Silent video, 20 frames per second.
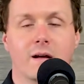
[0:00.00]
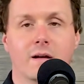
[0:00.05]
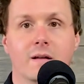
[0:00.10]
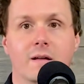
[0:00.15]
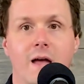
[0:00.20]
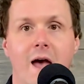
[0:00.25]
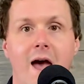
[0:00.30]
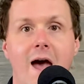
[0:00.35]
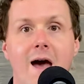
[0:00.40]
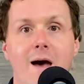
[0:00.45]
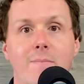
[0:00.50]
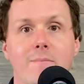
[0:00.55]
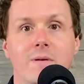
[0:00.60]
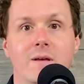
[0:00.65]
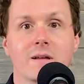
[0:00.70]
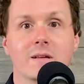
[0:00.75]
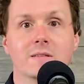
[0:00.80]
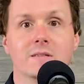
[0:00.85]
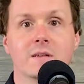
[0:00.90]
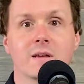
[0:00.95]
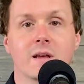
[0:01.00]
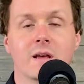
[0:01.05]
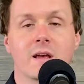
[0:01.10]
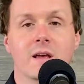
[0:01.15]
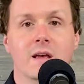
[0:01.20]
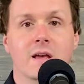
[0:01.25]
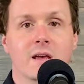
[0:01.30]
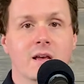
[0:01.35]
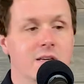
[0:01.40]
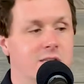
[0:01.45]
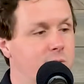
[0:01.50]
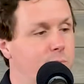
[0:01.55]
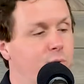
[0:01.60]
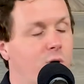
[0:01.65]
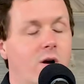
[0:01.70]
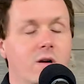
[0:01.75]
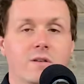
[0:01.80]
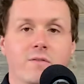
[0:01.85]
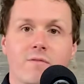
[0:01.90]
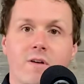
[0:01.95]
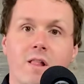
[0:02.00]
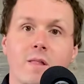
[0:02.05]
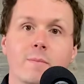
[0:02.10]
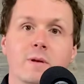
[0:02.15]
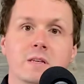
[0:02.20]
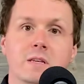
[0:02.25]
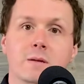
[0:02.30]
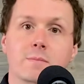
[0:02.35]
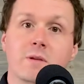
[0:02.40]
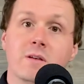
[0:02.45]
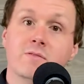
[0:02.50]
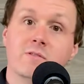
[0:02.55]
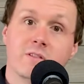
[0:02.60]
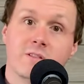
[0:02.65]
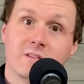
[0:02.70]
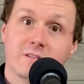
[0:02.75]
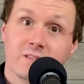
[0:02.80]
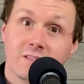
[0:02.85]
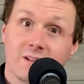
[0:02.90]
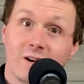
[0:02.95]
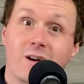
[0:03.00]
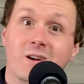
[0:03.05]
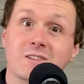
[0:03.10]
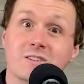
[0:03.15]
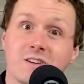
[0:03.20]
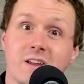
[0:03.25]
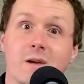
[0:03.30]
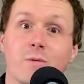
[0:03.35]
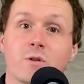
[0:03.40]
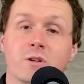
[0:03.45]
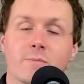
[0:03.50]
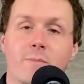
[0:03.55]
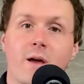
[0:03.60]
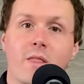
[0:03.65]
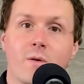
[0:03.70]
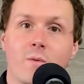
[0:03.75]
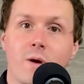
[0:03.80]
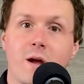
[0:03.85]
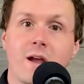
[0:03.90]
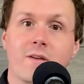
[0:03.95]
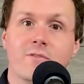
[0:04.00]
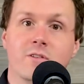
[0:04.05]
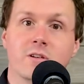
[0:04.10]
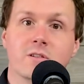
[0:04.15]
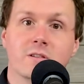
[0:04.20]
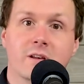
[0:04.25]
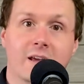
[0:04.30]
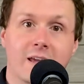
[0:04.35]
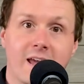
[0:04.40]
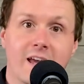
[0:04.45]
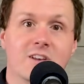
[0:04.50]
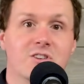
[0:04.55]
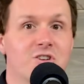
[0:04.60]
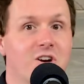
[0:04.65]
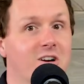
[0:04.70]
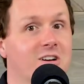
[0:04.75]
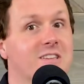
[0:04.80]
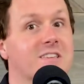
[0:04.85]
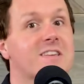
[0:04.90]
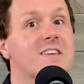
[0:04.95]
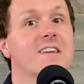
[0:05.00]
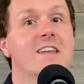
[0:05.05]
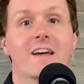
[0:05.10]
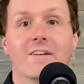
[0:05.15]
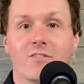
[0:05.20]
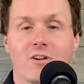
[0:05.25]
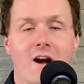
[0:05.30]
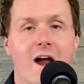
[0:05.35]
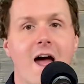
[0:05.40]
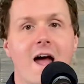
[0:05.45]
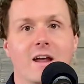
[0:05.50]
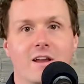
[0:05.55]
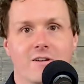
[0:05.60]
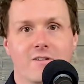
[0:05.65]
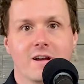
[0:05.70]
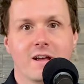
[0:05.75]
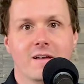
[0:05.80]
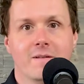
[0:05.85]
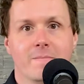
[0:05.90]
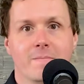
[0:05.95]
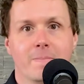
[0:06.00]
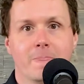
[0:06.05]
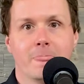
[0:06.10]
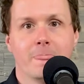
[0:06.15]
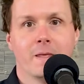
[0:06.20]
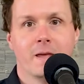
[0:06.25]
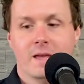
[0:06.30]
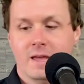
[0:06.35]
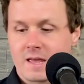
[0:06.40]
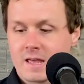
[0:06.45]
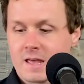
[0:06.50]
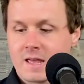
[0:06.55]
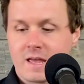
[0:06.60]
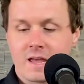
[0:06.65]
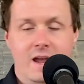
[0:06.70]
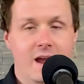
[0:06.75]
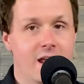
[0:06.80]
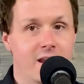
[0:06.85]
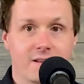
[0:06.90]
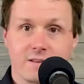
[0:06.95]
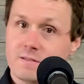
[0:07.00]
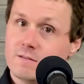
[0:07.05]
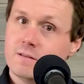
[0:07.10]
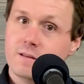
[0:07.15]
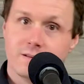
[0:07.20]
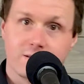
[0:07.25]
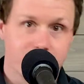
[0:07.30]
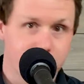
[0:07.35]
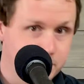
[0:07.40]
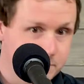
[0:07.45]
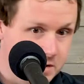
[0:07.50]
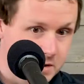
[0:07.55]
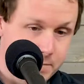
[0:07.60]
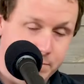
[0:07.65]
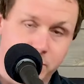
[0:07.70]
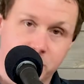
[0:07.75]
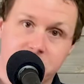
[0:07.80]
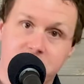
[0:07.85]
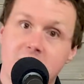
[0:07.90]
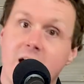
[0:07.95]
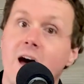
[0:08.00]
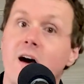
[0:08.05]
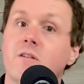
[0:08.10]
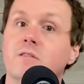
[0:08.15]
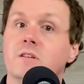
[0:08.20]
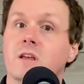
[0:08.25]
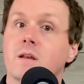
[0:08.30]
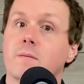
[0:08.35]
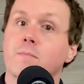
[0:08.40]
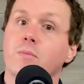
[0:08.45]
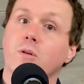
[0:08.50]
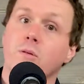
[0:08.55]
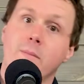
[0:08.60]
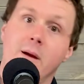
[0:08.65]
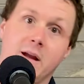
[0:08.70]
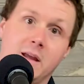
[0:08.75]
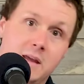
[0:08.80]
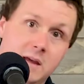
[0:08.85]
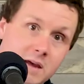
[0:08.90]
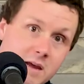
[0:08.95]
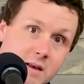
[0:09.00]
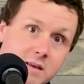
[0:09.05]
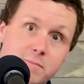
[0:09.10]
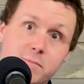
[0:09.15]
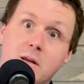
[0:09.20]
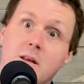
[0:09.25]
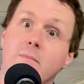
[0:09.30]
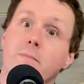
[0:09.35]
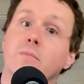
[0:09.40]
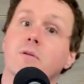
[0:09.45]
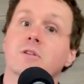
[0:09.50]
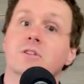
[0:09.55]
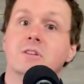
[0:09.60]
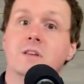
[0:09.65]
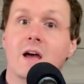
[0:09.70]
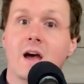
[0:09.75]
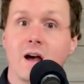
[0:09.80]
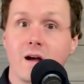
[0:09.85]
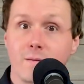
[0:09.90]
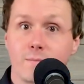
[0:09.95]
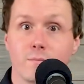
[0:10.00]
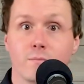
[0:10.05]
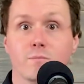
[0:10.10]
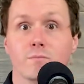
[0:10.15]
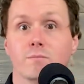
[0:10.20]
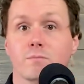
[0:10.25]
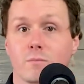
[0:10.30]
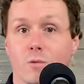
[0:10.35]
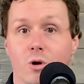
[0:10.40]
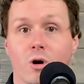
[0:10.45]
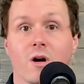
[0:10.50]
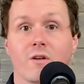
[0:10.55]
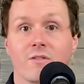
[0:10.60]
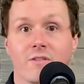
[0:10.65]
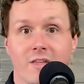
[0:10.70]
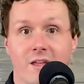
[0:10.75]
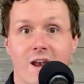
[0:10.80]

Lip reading: happens is the product development team gives you this launch date, which, by the way, if they're using a Gantt chart, it's never accurate. And it's getting pushed out, it's getting pulled back in, it's getting pushed out. More often than